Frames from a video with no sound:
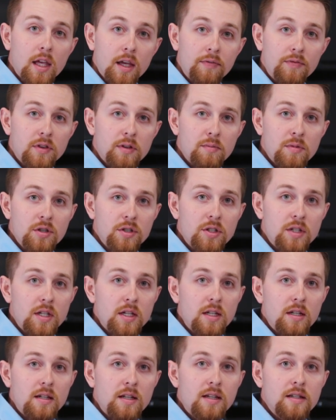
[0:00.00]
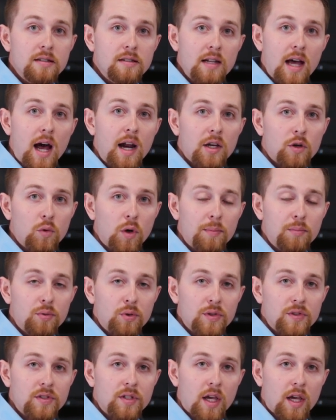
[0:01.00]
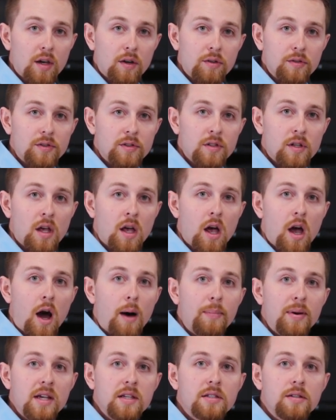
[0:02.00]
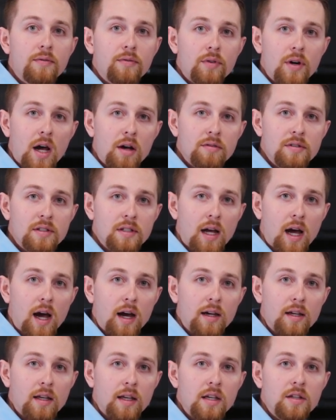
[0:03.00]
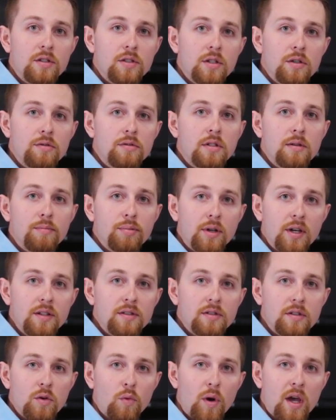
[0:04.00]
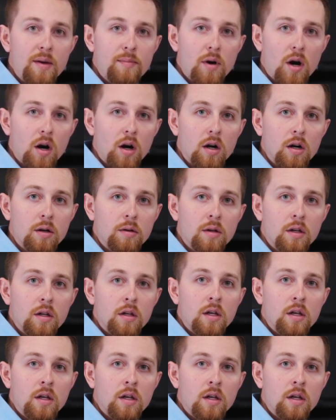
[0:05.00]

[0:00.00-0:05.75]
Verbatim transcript: If the machine is not equipped with scales, a piece of round stock is used in place of the weigh bar